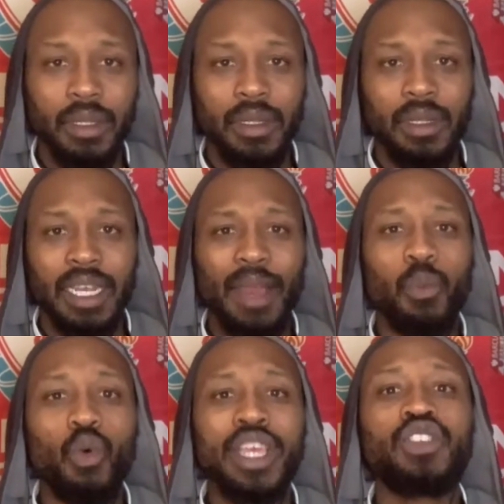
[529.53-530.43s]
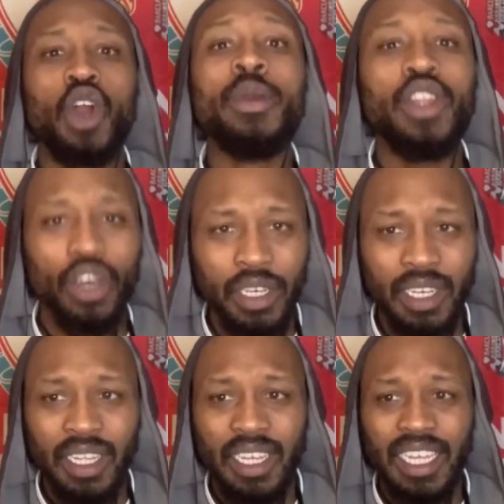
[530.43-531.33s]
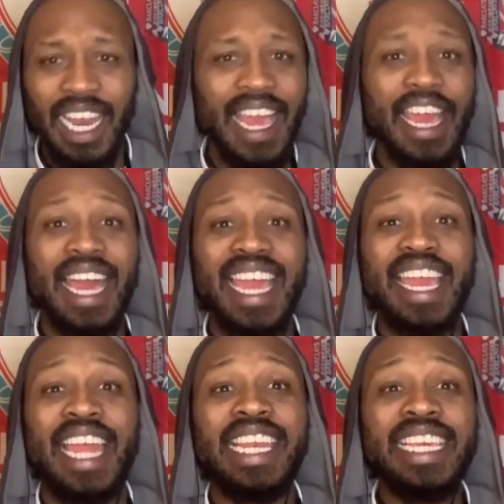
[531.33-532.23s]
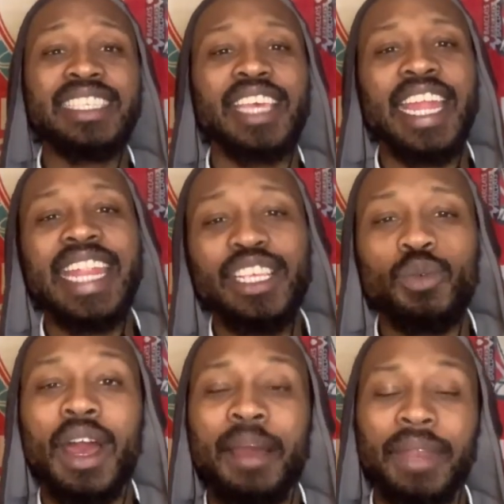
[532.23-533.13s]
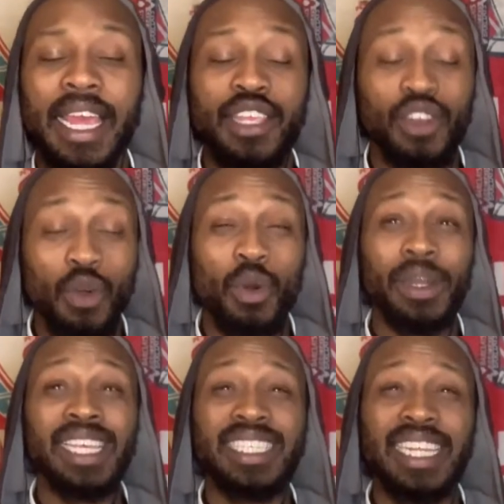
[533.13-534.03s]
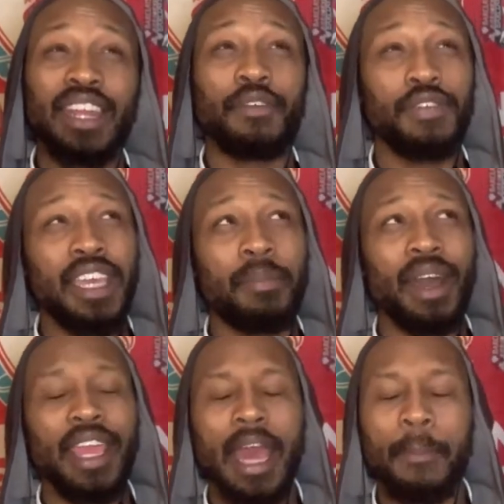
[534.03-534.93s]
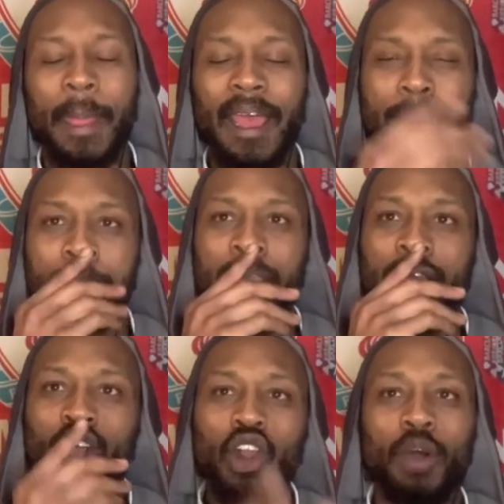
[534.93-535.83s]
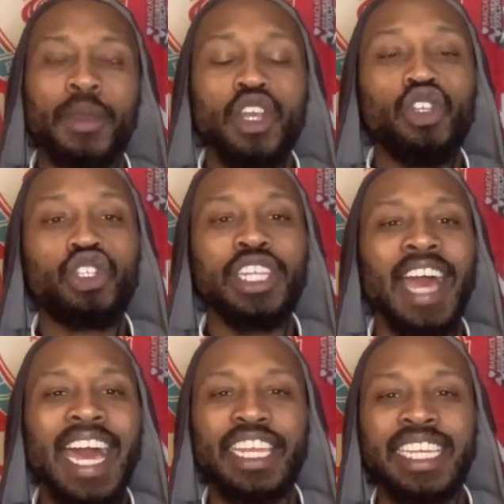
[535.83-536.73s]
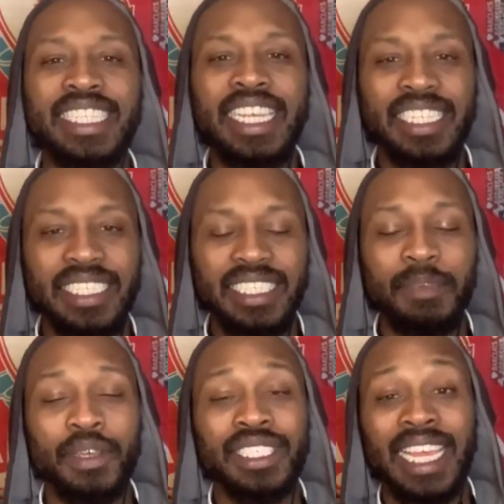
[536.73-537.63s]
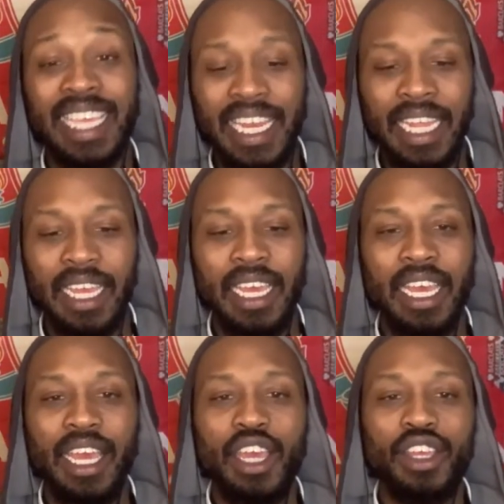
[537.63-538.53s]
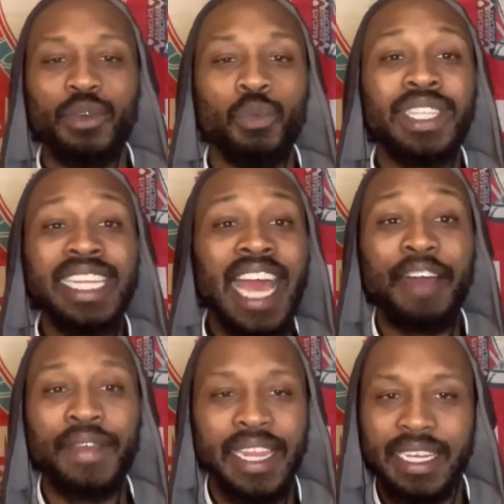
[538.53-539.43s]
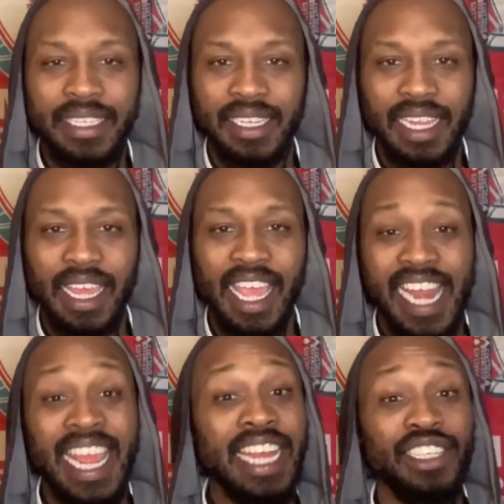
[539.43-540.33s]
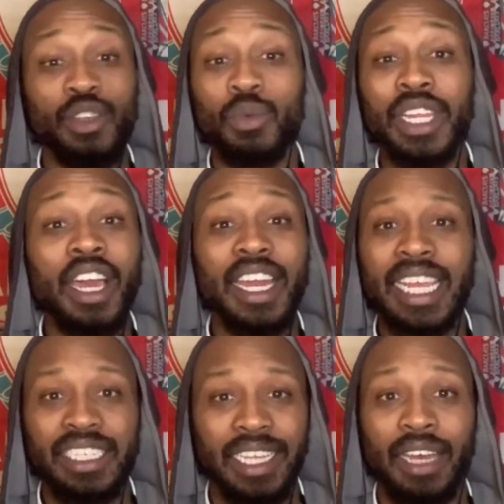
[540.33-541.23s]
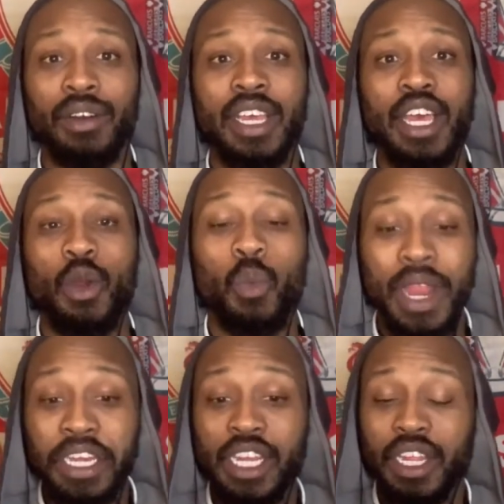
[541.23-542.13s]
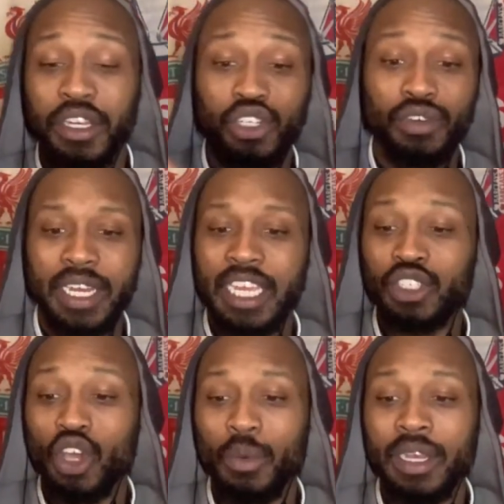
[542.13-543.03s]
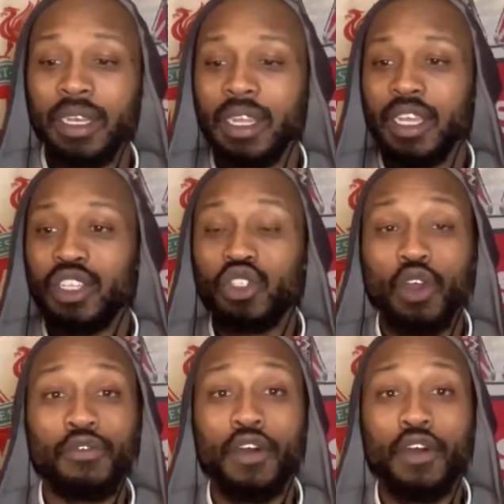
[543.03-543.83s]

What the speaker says: like, what is going on? Like, at least, and that's why I'm like, you know what, when I sit down and think about it, I'm like, Klopp, you should have had a contingency, because I get it. We didn't have Henderson there, and Henderson would have cut that shit out. When Trent is going so far